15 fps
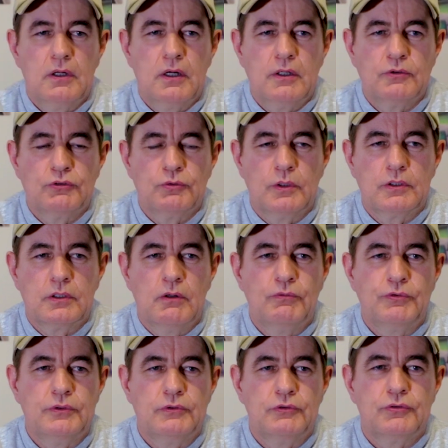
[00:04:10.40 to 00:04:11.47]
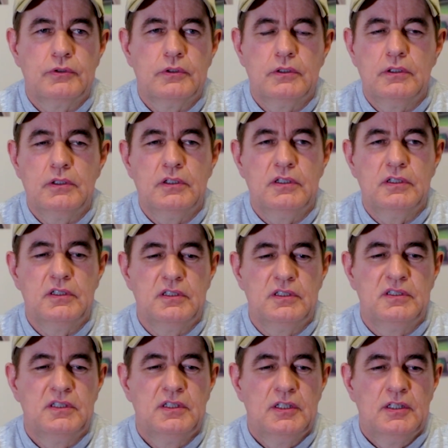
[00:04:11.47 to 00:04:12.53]
I use the word confidence,
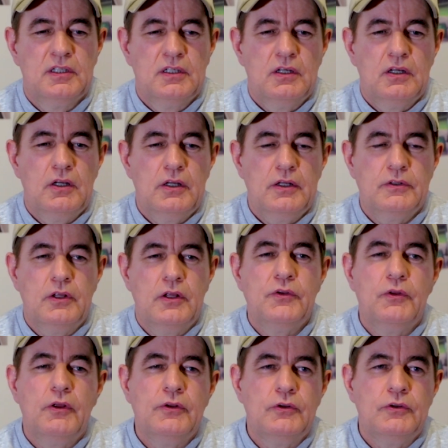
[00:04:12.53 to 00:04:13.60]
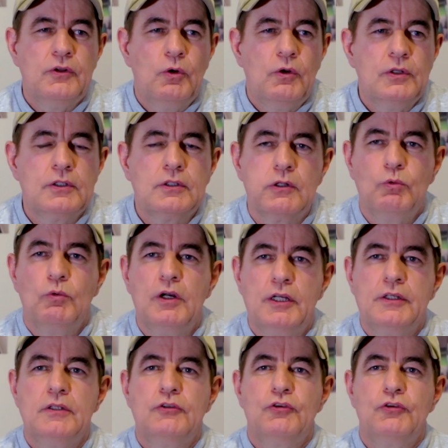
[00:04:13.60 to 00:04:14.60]
in a little way.